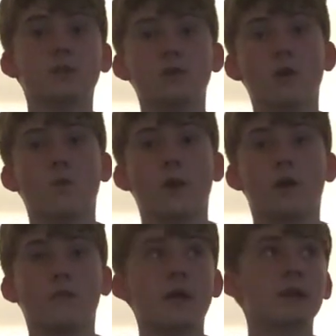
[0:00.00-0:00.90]
didn't go
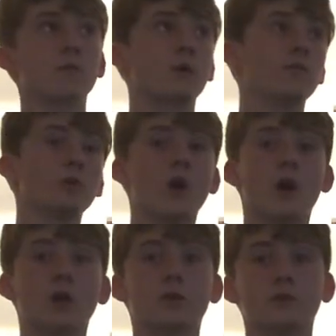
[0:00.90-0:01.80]
well. That went
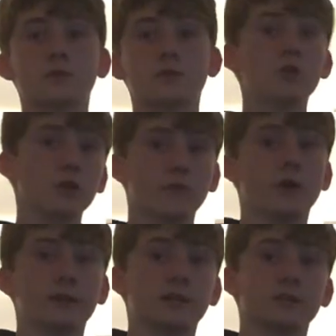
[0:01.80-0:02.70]
wrong, totally
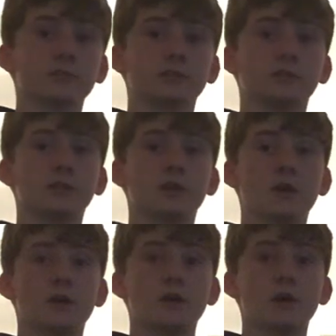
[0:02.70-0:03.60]
wrong actually.
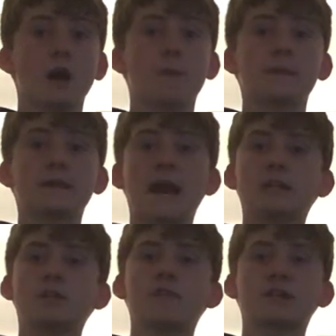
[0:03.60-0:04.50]
Um, it
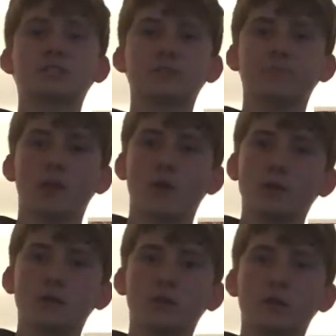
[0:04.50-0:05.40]
kind of
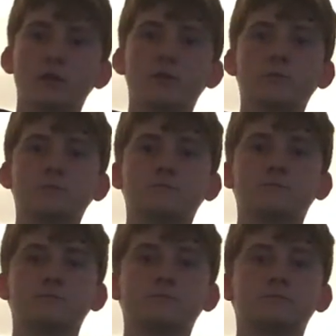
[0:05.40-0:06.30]
exploded a little
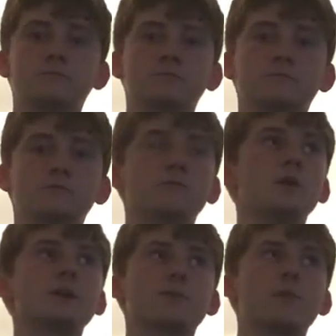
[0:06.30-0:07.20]

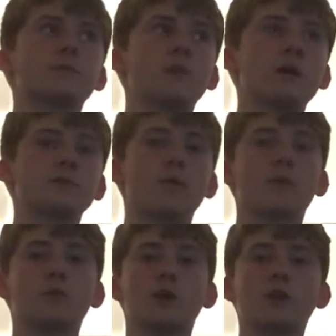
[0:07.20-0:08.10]
as we as we
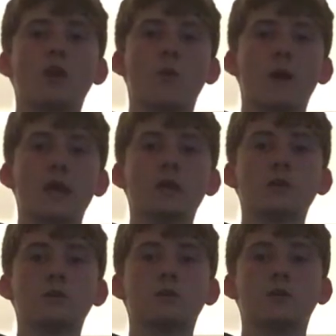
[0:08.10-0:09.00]
were running
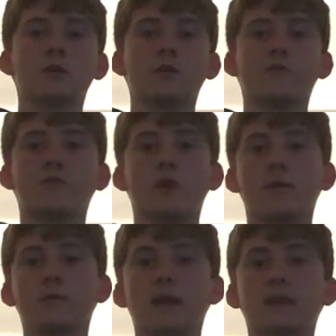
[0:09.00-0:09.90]
away
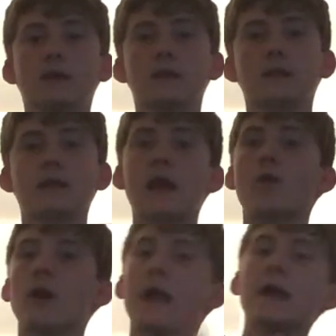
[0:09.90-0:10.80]
from like like I, I